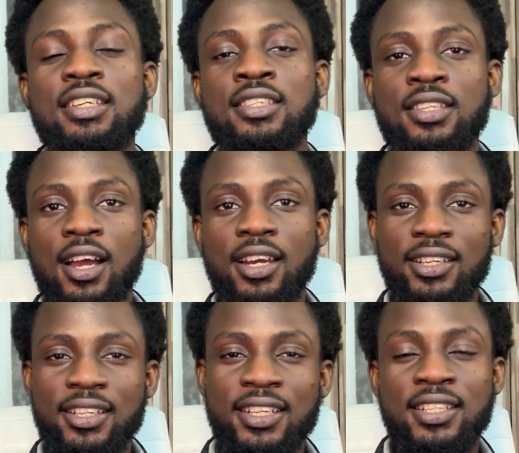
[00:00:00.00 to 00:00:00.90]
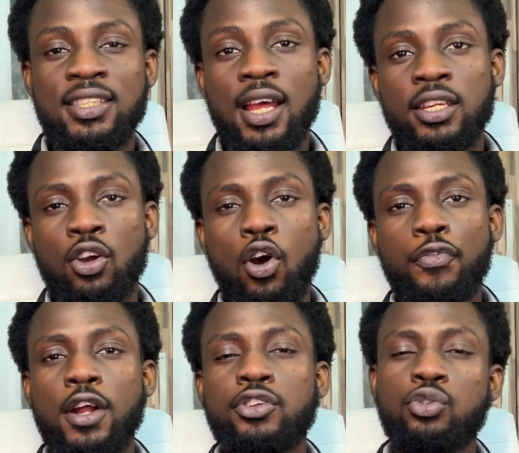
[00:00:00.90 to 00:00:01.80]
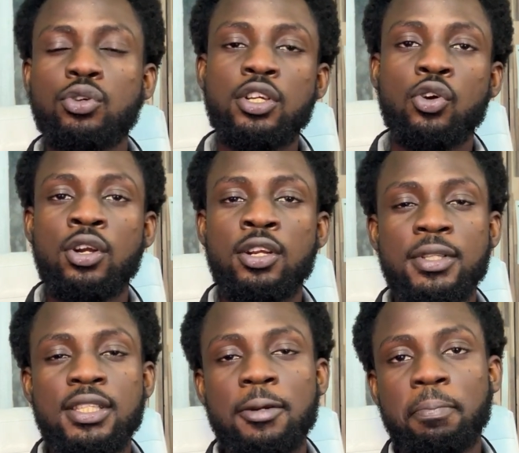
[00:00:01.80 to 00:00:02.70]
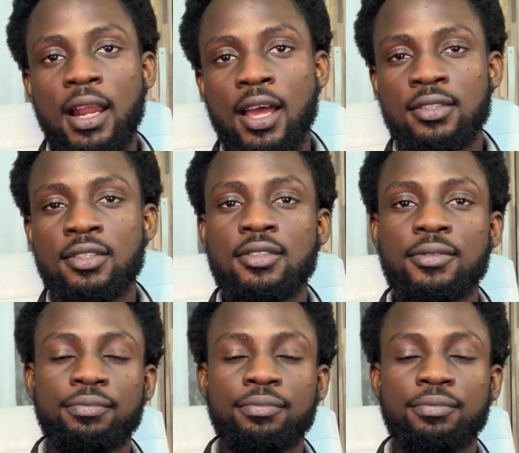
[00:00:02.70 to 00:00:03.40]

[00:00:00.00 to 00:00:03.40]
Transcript: a Starlink is that they offer truly unlimited plans.